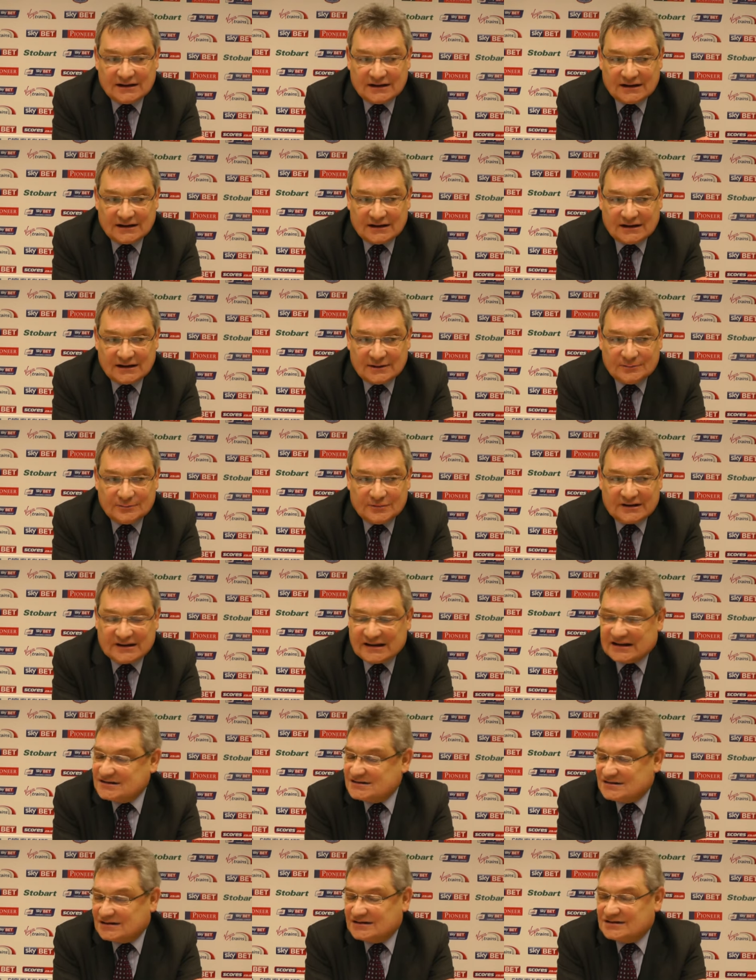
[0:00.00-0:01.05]
But
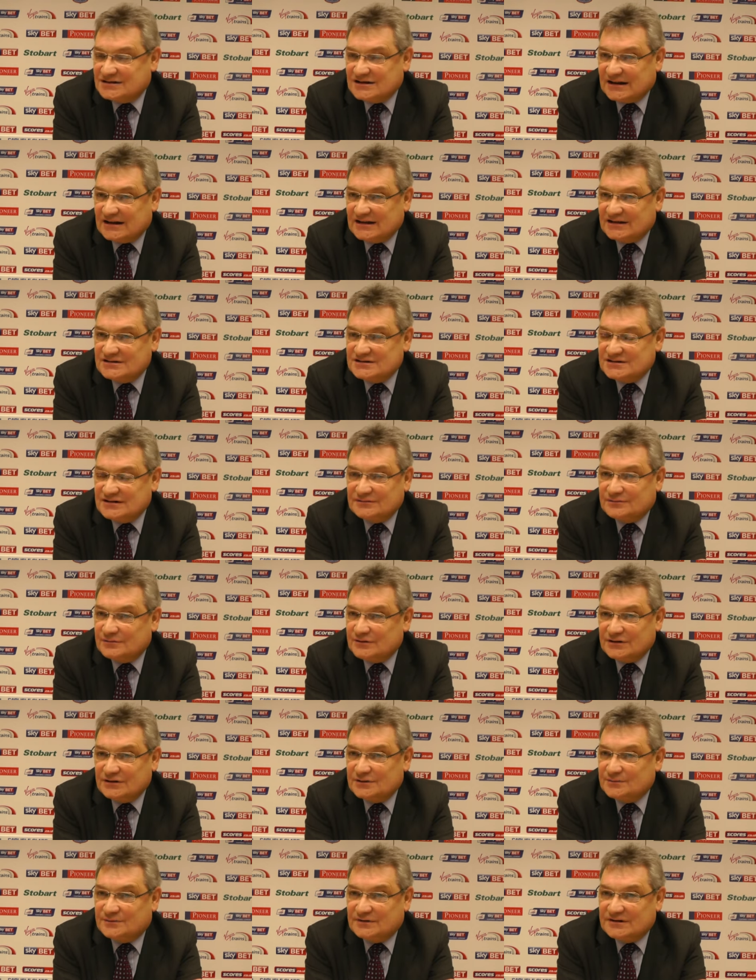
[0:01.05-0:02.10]
that's the challenge. And if we're
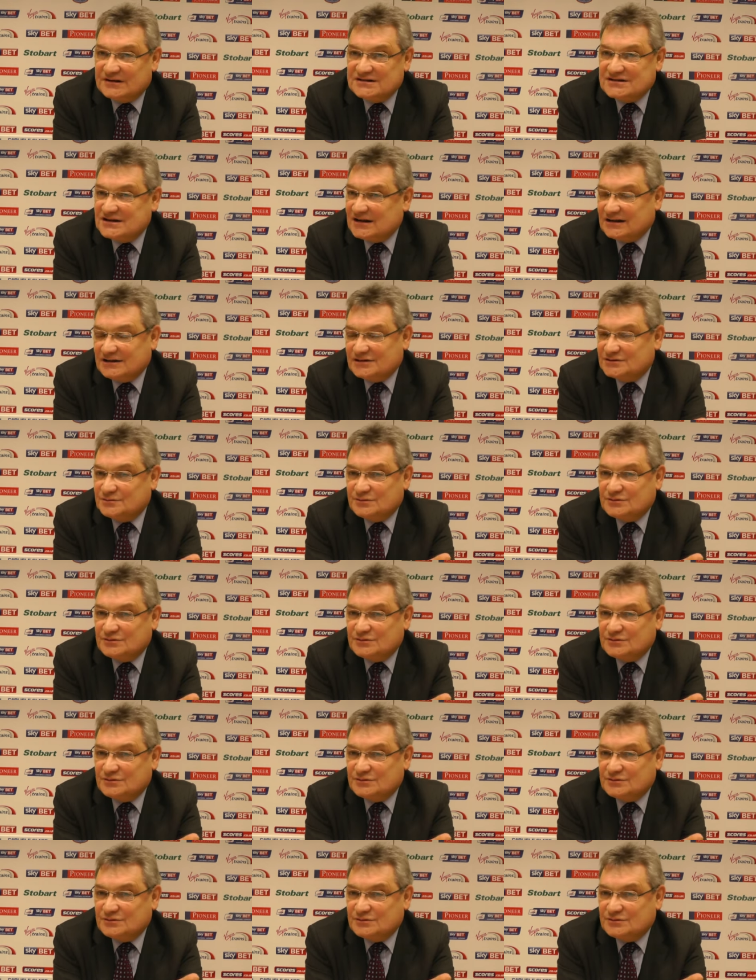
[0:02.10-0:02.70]
not up for the challenge,